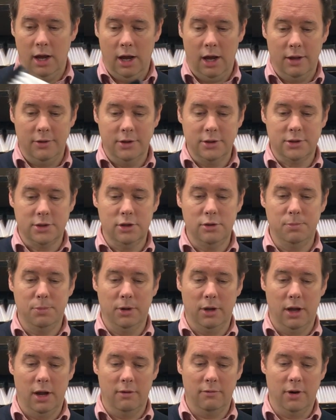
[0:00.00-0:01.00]
And the
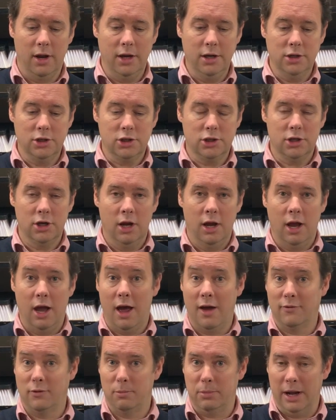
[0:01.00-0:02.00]
Superlight range
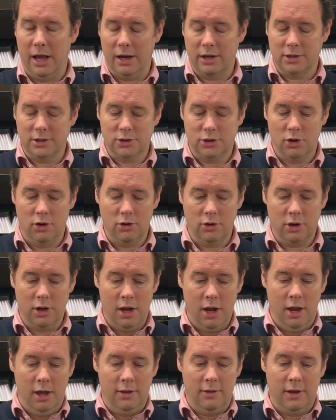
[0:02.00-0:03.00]
have a black stock.
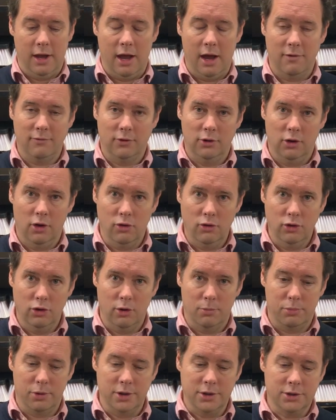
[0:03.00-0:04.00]
They have longer
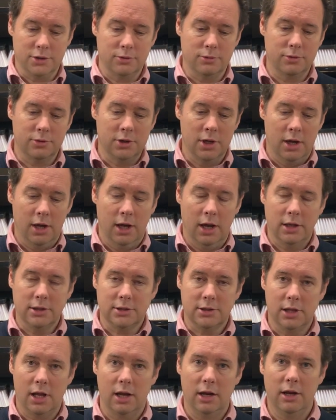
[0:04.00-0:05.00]
bristles and
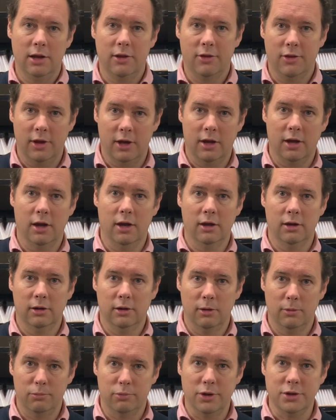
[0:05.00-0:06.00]
slightly thicker
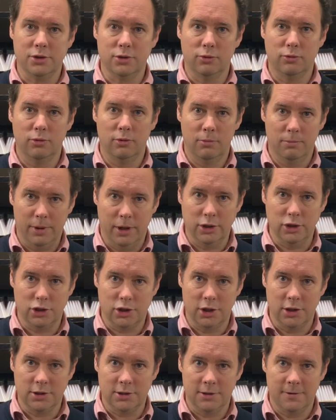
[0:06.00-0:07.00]
bristle
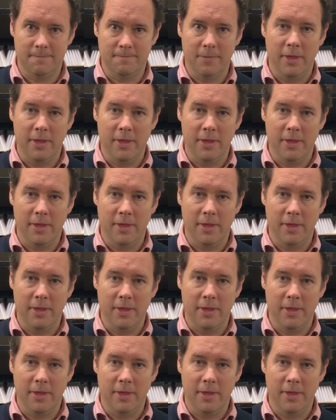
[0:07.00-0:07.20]
bunches.